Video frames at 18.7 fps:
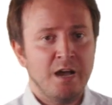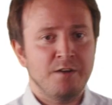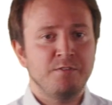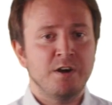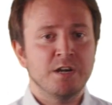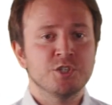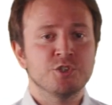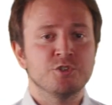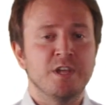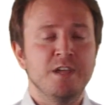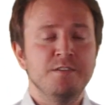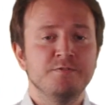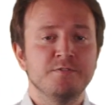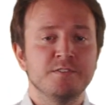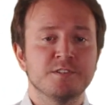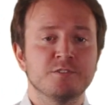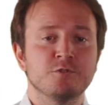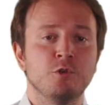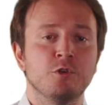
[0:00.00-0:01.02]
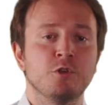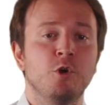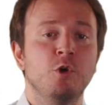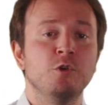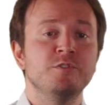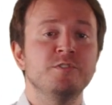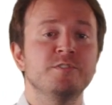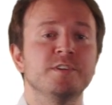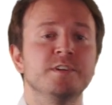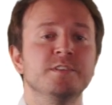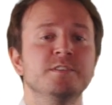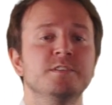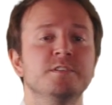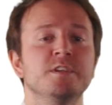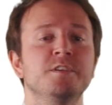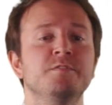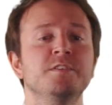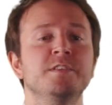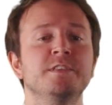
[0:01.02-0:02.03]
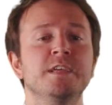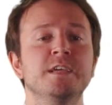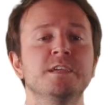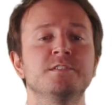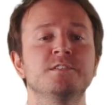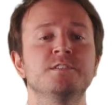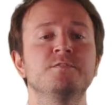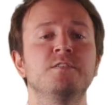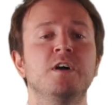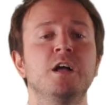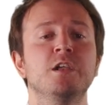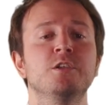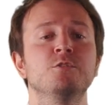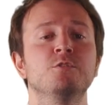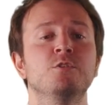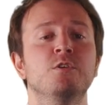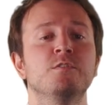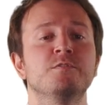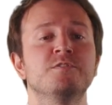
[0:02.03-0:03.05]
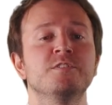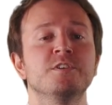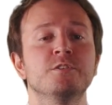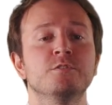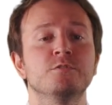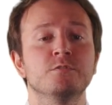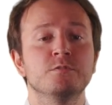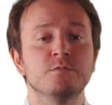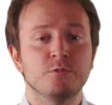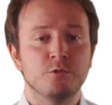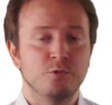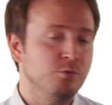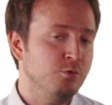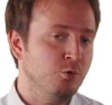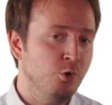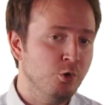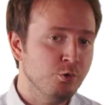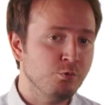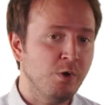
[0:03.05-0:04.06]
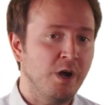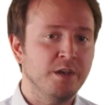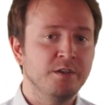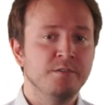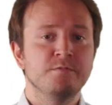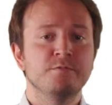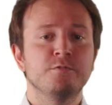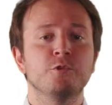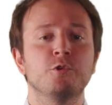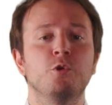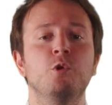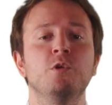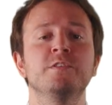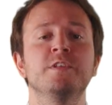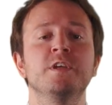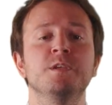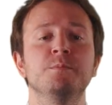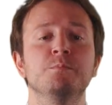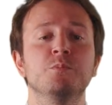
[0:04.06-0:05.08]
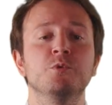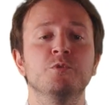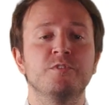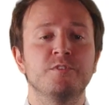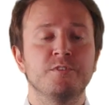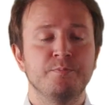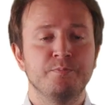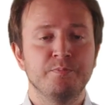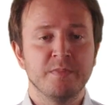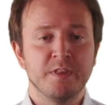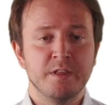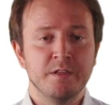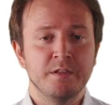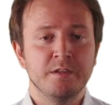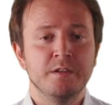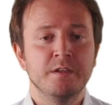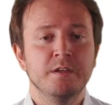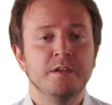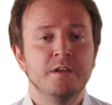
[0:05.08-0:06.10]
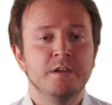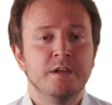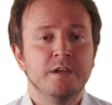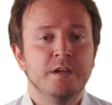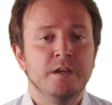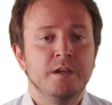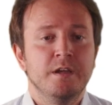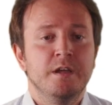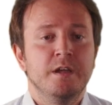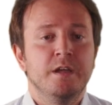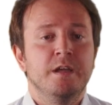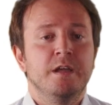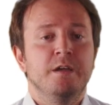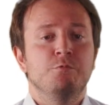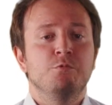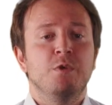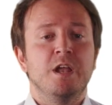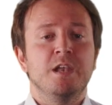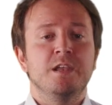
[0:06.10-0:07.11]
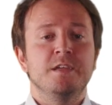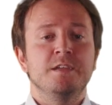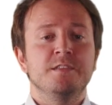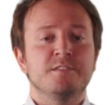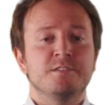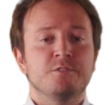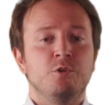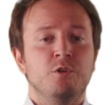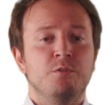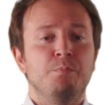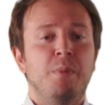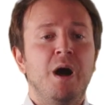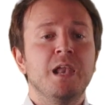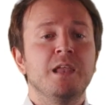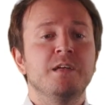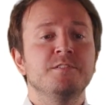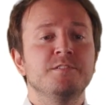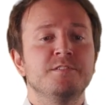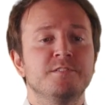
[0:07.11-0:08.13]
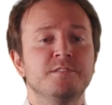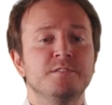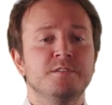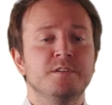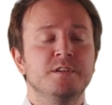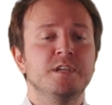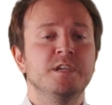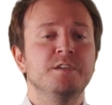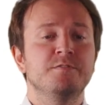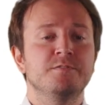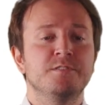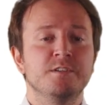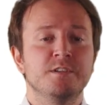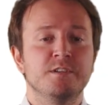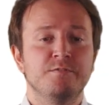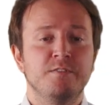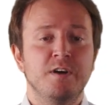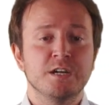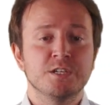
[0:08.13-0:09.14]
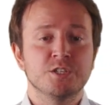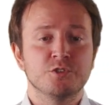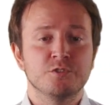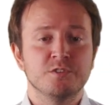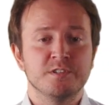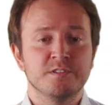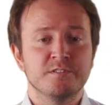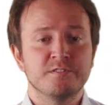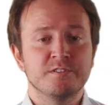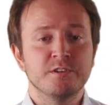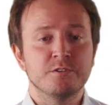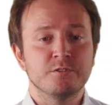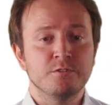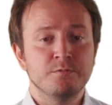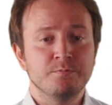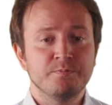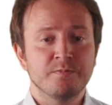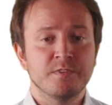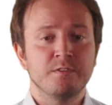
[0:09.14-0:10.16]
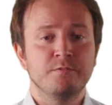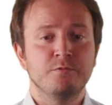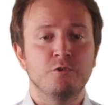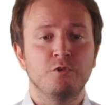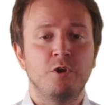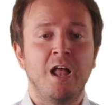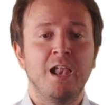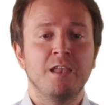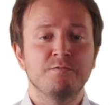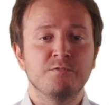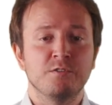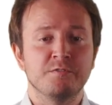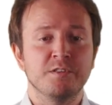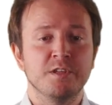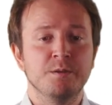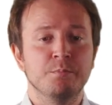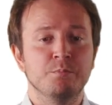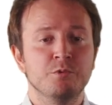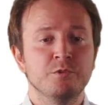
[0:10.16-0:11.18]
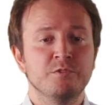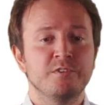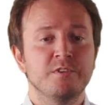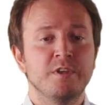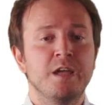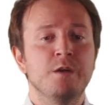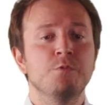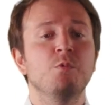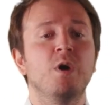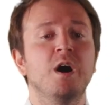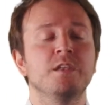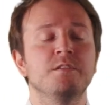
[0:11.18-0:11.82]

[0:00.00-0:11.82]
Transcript: A function f is called constant if it takes the value of 0 or 1 for all the inputs, while it's called balanced if the function is 0 for half of the inputs and